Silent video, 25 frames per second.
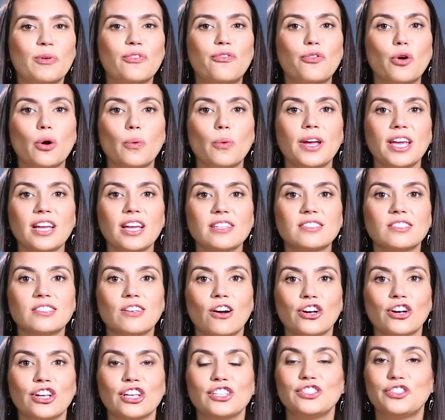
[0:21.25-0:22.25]
Before we get
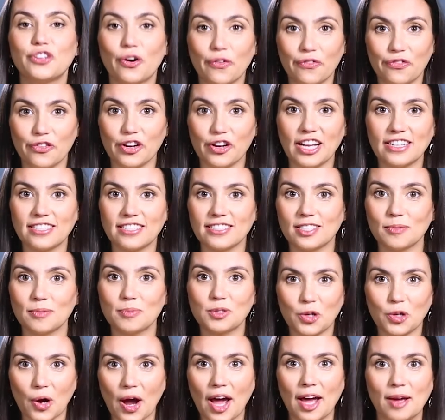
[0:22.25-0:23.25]
started, don't forget to
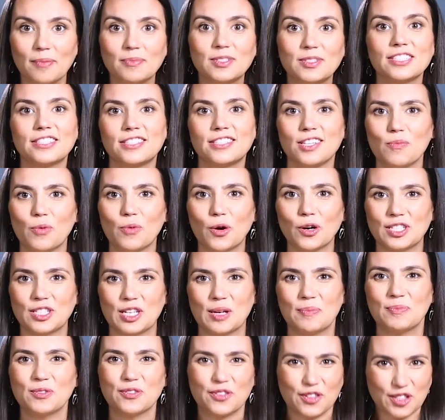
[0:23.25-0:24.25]
subscribe to see more
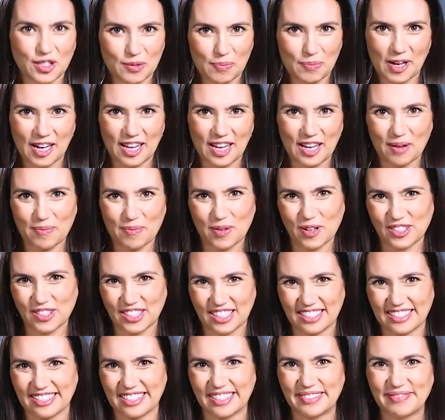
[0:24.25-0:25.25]
tips for speeding up your
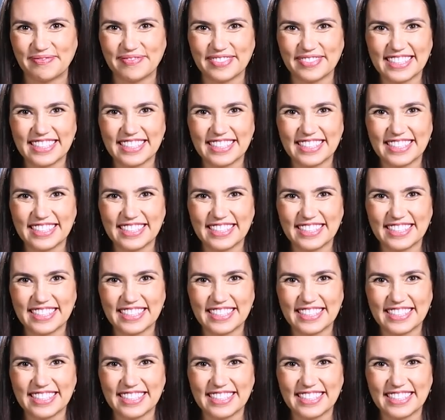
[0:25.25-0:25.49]
system.